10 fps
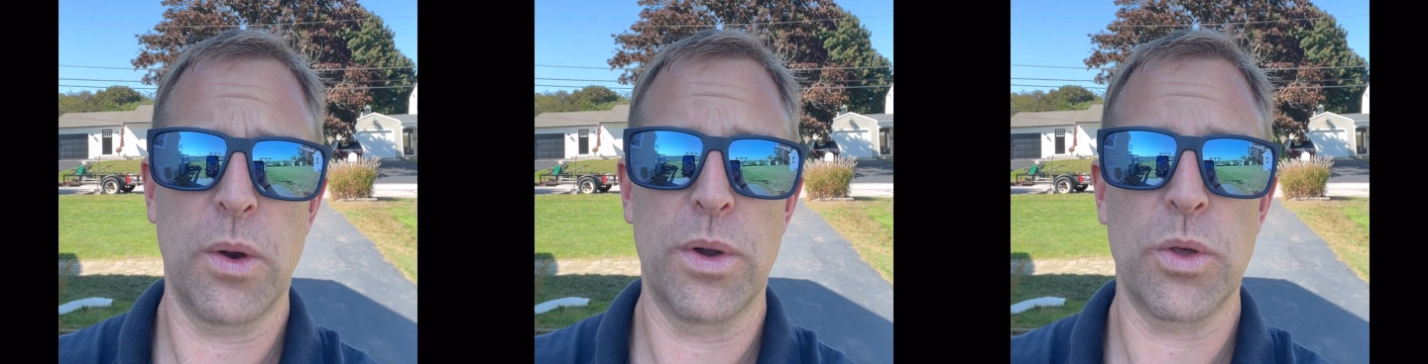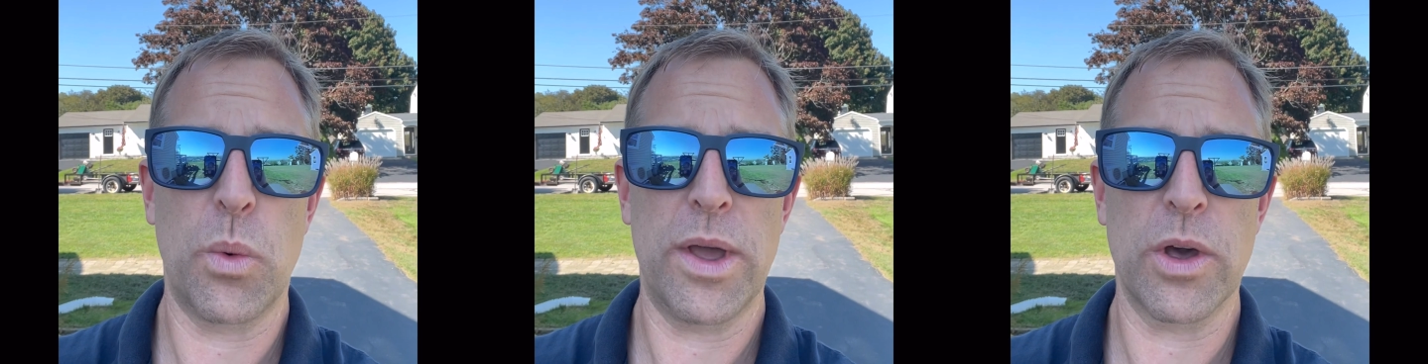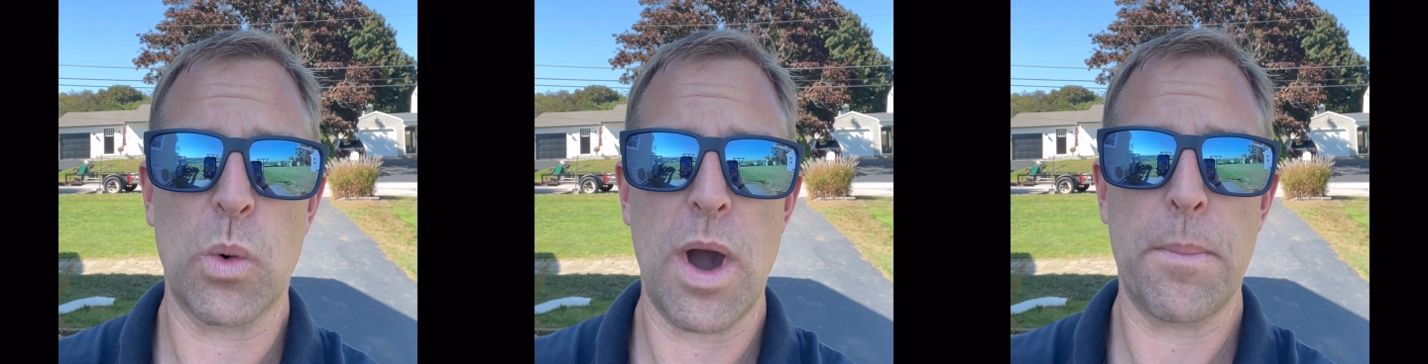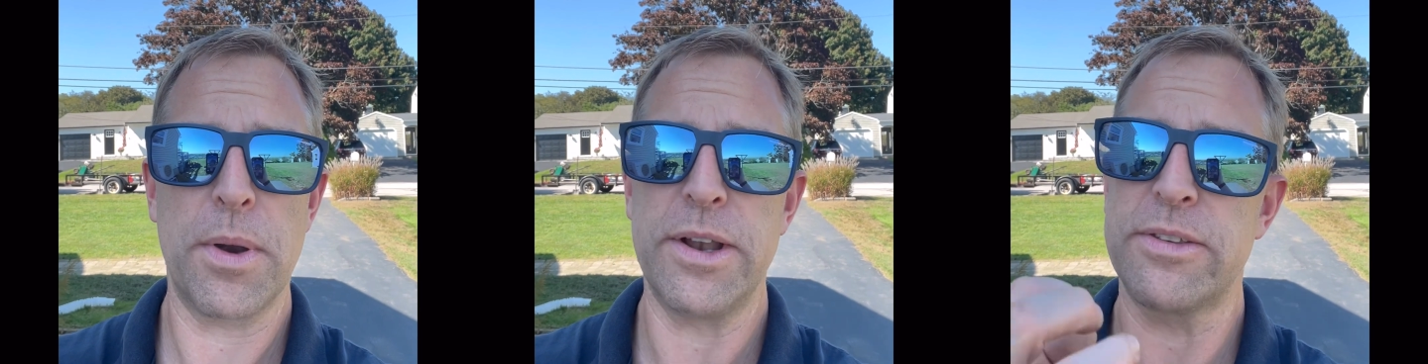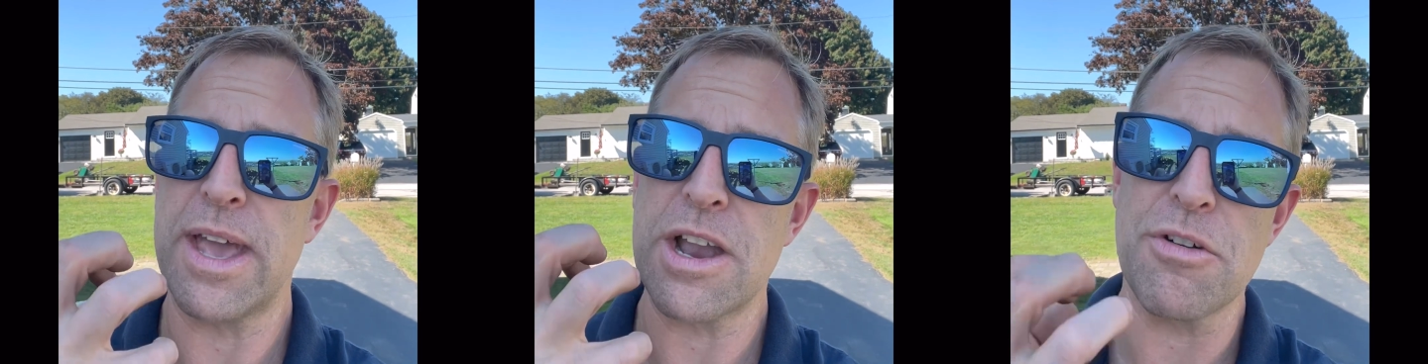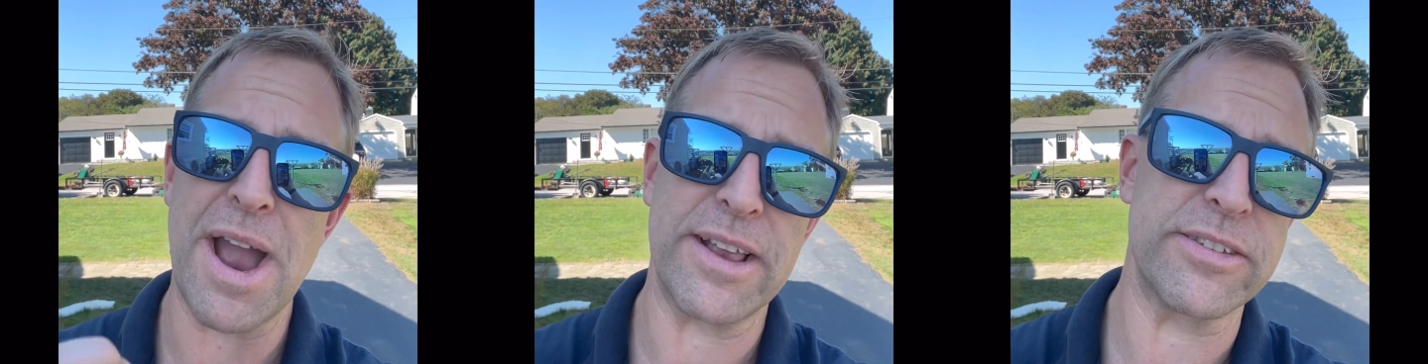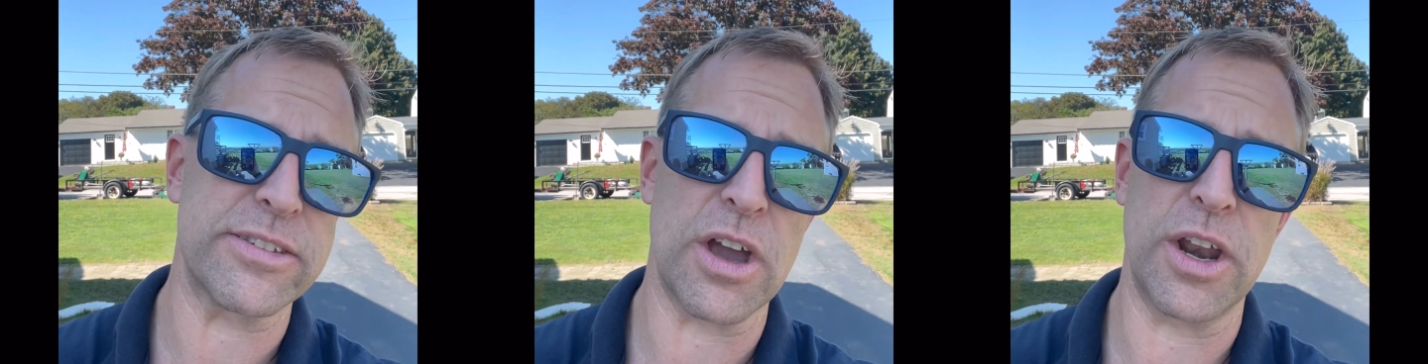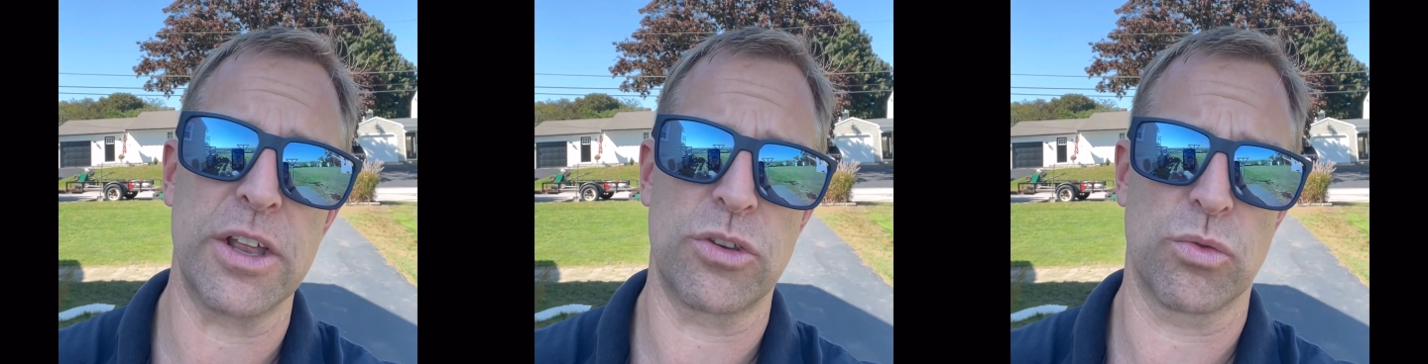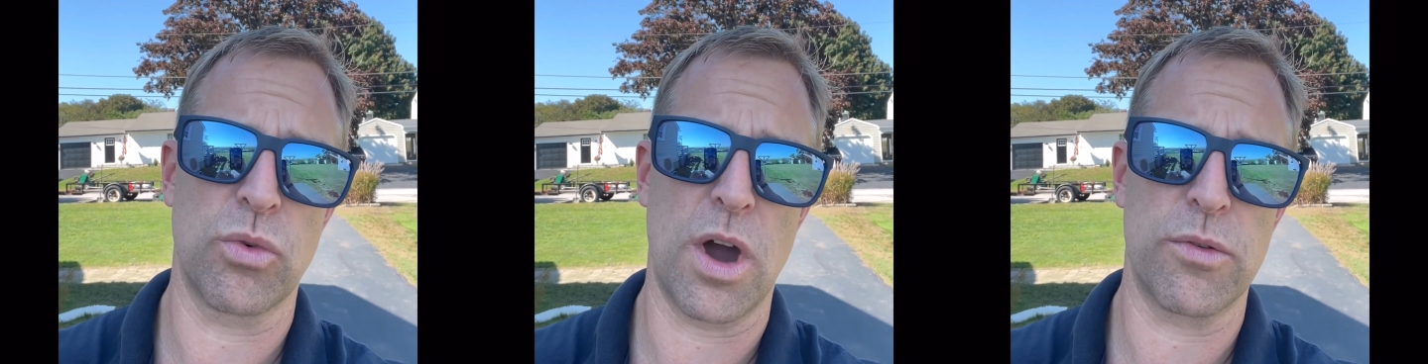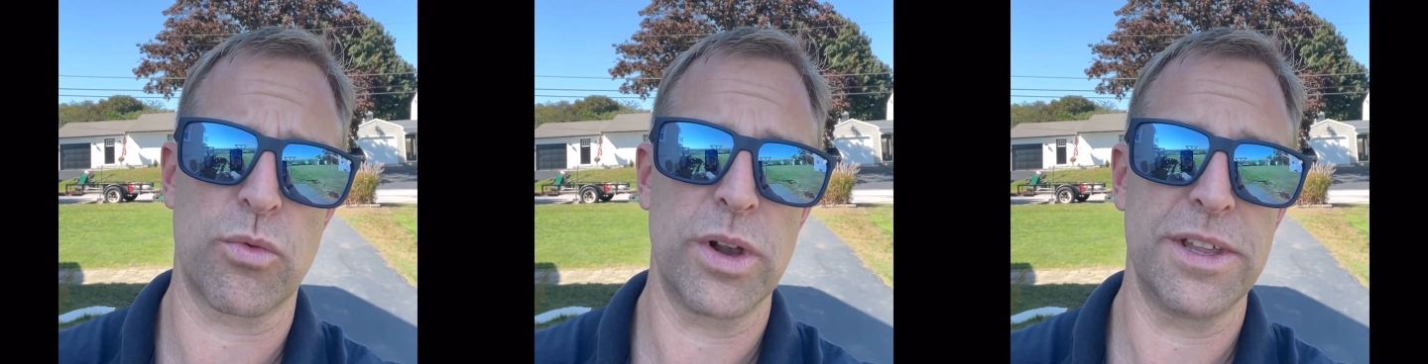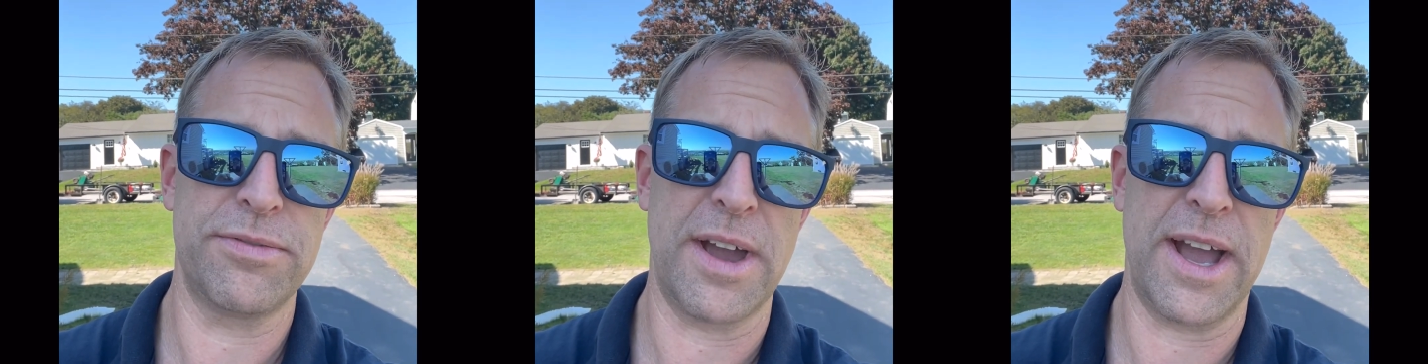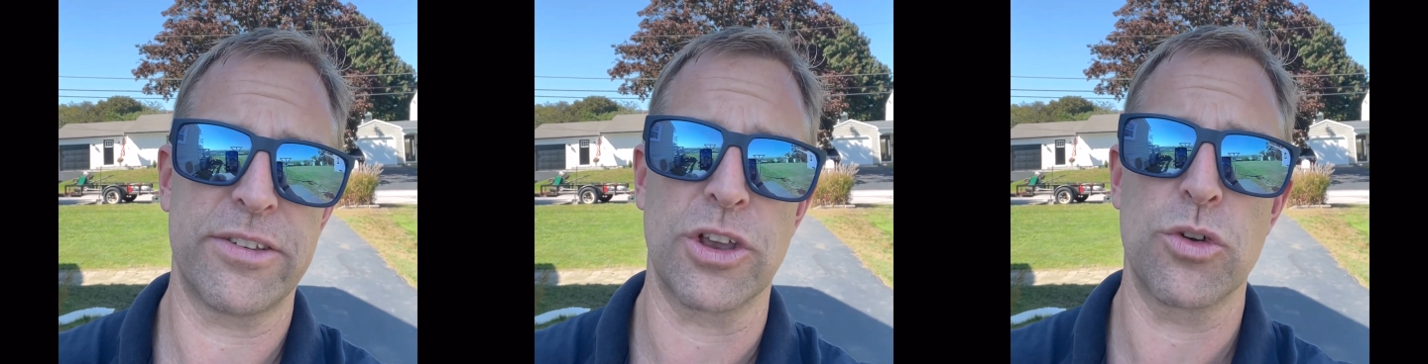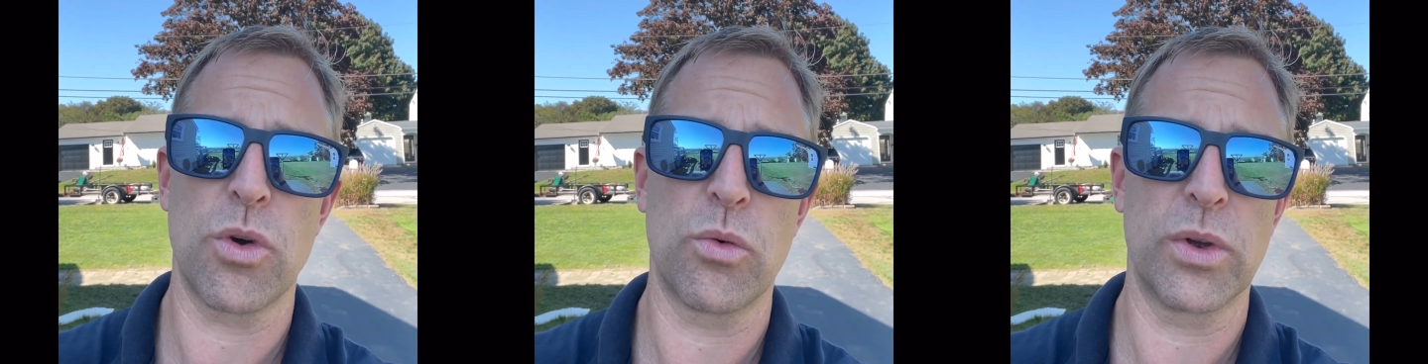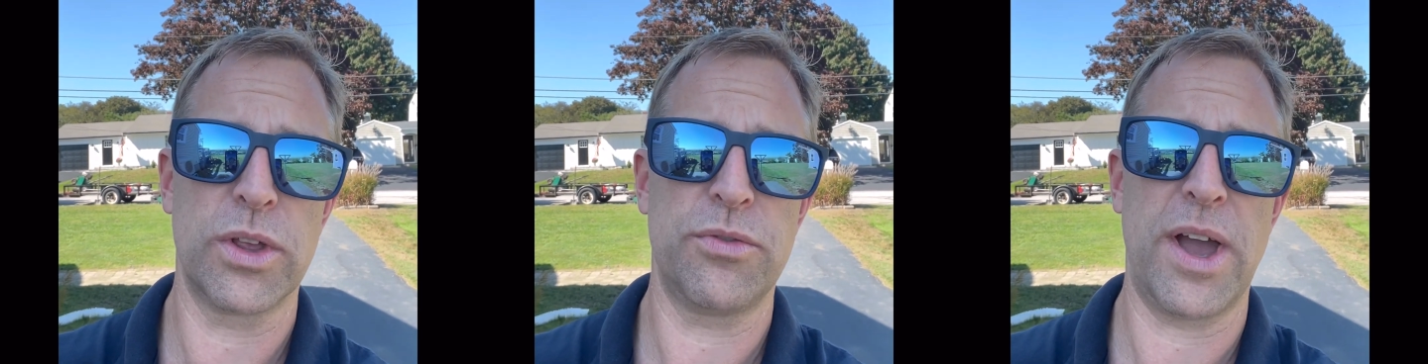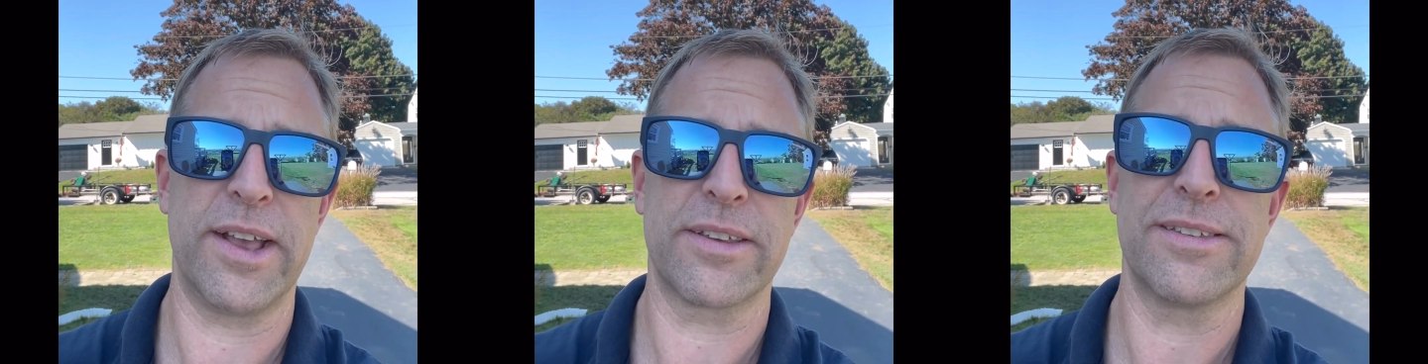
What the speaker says: when the weather cooperates, that grass is starting to run really fast and grow really fast,